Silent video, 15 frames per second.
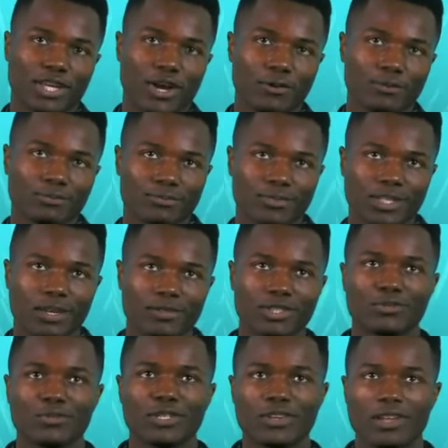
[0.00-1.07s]
So,
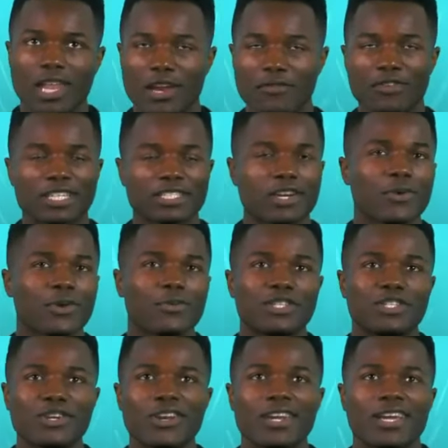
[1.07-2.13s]
you know, just read, a lot of you guys are
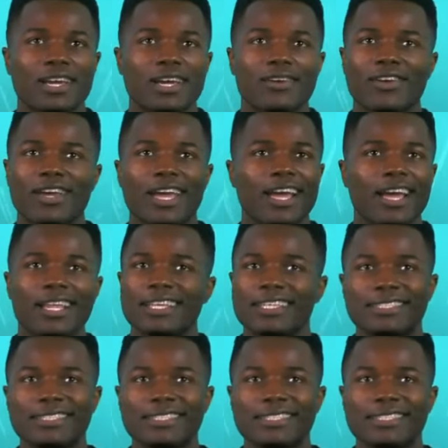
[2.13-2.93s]
already rejoining, okay?